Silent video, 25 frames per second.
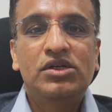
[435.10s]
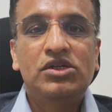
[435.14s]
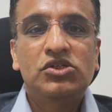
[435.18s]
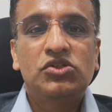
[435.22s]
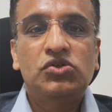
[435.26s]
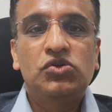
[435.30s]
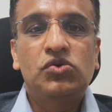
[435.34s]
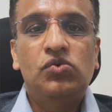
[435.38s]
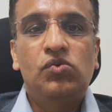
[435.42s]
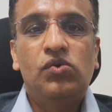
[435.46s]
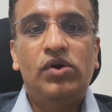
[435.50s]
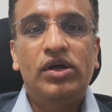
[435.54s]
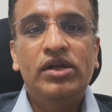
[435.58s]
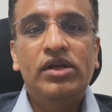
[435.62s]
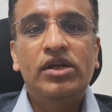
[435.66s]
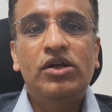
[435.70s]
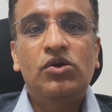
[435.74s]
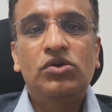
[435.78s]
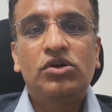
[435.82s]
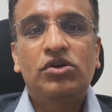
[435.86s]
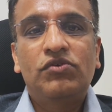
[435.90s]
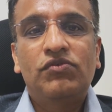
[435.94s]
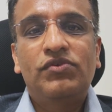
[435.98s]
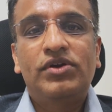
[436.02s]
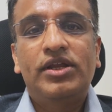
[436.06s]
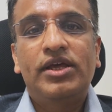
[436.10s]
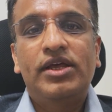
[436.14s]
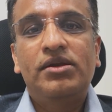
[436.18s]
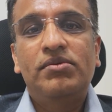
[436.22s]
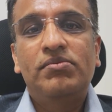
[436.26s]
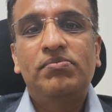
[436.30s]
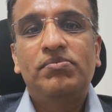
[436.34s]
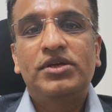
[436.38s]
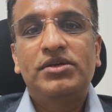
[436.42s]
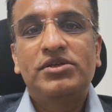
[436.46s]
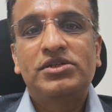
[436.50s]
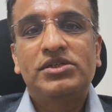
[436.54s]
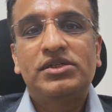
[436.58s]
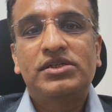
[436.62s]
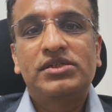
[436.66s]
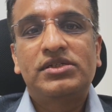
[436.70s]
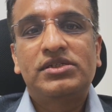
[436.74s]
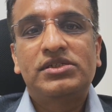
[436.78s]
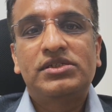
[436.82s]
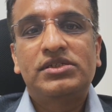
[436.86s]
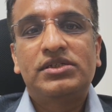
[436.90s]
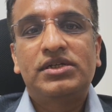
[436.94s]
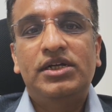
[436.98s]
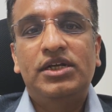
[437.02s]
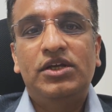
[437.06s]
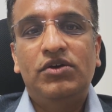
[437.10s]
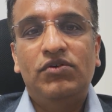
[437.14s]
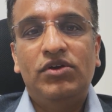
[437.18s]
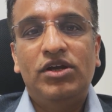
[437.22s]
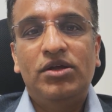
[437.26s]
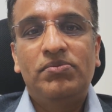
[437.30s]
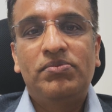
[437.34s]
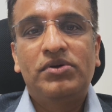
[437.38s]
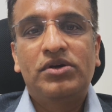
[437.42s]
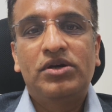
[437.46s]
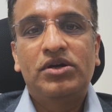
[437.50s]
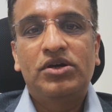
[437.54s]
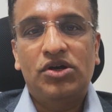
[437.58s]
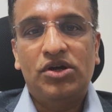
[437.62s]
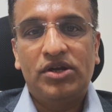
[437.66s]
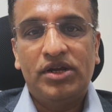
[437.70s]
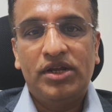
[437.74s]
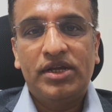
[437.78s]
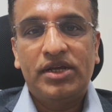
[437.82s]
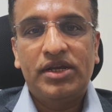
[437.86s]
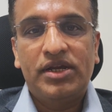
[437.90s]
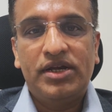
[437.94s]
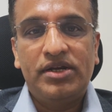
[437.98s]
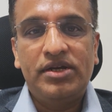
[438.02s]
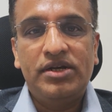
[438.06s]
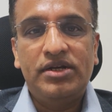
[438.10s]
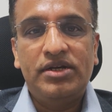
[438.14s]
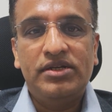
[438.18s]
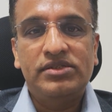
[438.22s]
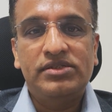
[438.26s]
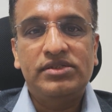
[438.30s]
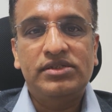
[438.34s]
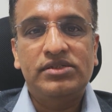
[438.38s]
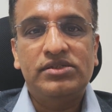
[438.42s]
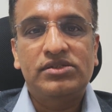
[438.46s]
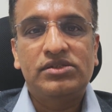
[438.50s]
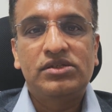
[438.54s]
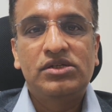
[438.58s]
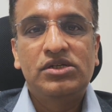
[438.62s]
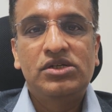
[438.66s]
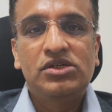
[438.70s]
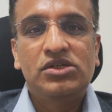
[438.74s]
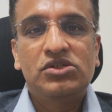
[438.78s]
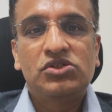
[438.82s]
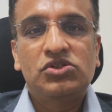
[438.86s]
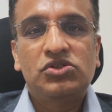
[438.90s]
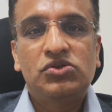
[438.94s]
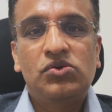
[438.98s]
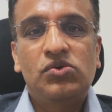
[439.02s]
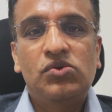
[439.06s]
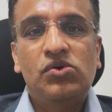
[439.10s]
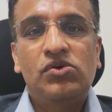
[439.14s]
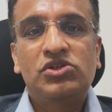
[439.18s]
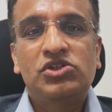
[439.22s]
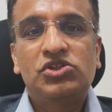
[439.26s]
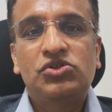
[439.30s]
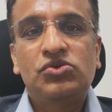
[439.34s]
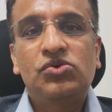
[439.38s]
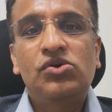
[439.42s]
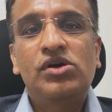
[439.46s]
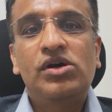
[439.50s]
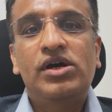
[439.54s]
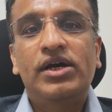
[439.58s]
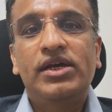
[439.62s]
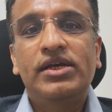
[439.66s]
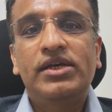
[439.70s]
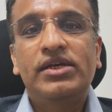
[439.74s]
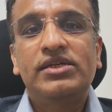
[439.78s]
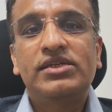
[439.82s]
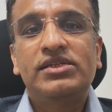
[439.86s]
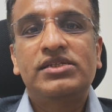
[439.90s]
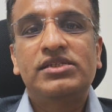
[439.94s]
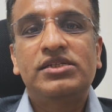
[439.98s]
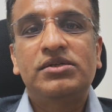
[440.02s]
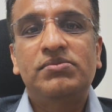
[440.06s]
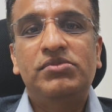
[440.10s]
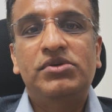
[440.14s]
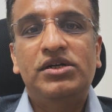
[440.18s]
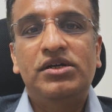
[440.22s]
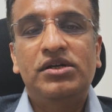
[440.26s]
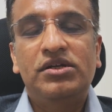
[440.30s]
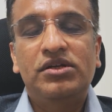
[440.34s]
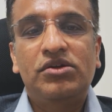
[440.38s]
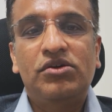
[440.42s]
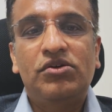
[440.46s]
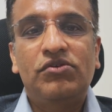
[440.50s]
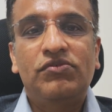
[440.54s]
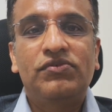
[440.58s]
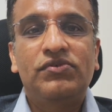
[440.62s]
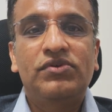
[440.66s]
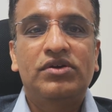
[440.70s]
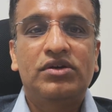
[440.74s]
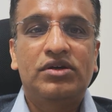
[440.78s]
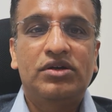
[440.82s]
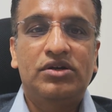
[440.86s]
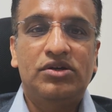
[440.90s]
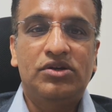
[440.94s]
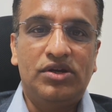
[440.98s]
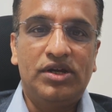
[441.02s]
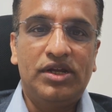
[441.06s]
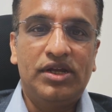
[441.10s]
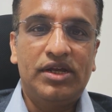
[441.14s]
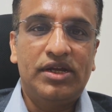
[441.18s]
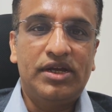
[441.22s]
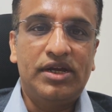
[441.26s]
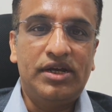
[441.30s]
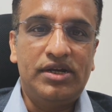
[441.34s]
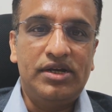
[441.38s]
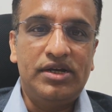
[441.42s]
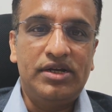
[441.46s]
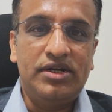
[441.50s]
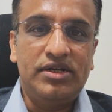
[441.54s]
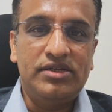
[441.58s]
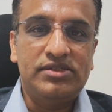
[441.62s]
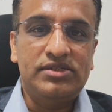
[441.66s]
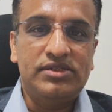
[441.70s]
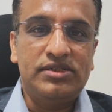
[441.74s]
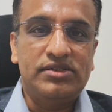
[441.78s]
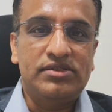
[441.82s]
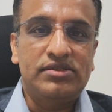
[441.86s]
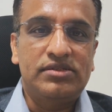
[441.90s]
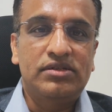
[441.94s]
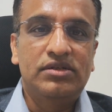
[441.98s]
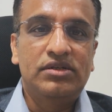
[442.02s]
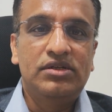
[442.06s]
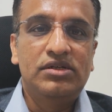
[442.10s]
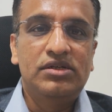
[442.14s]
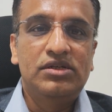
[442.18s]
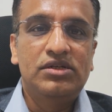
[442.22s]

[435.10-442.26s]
So 1 out of 10 patients develop chronic kidney disease. So high is the burden of chronic kidney disease.